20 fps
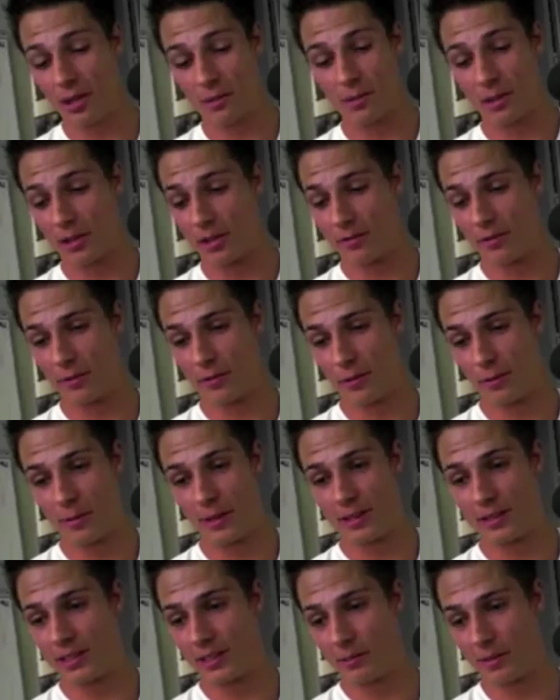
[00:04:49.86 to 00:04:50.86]
know what I'm going to do for four
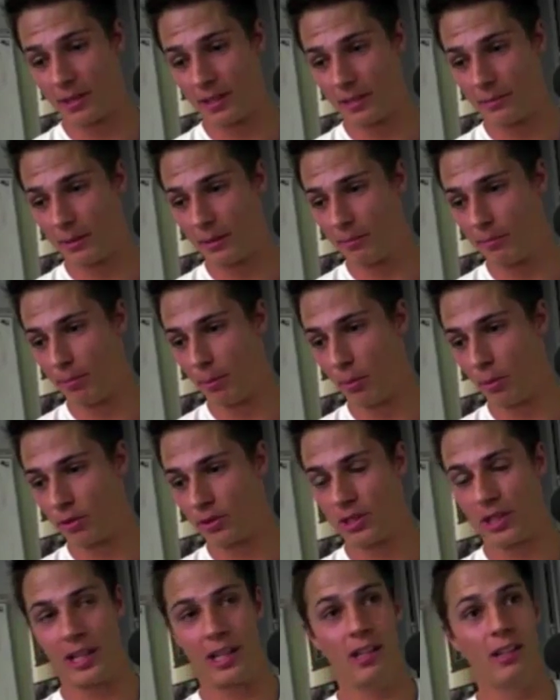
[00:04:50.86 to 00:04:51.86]
months. I'm going to be
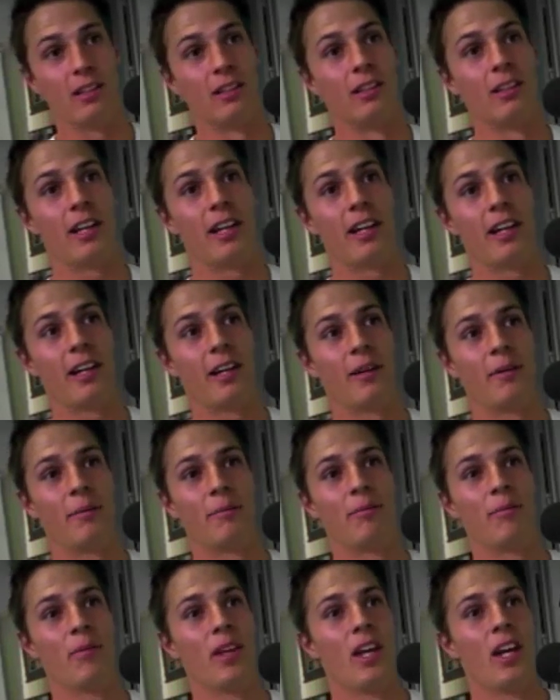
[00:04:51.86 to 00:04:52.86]
bored to hell.
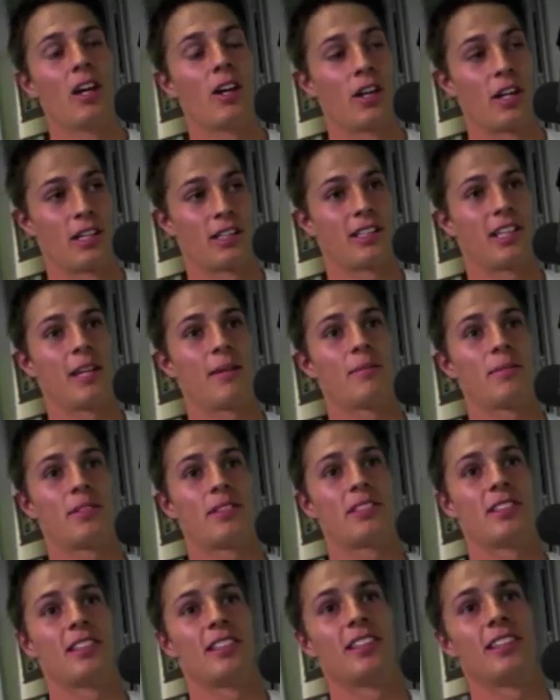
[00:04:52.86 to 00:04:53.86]
Um, Maybe you have exams. to
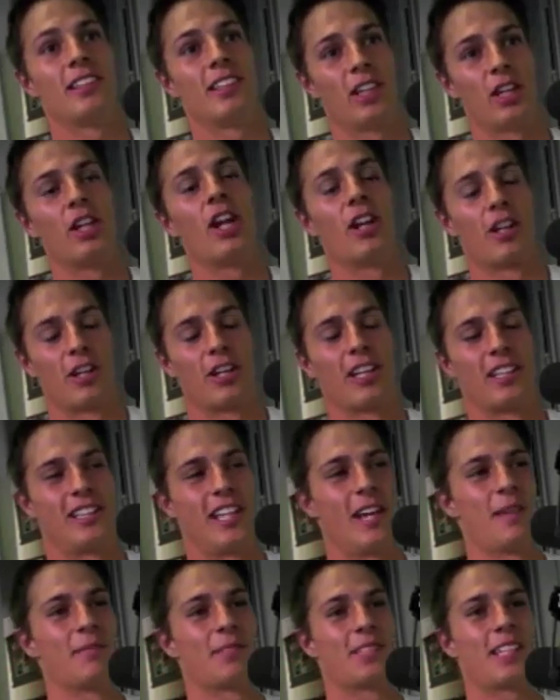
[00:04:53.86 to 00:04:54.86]
study. Yeah, no, I got
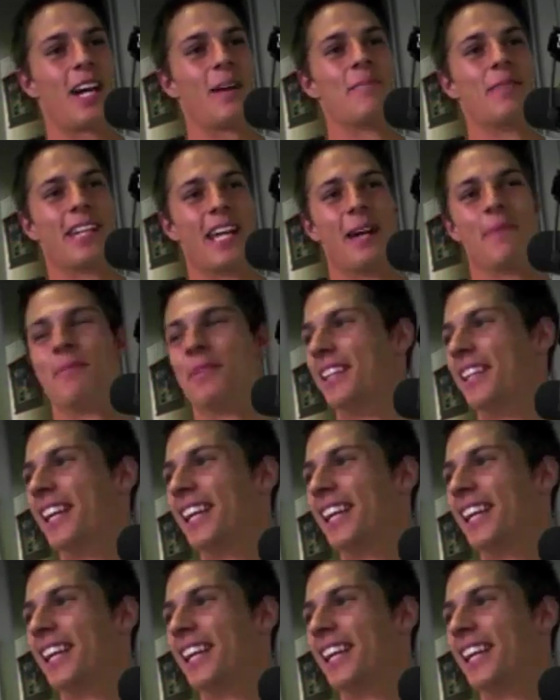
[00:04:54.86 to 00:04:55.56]
exams coming up.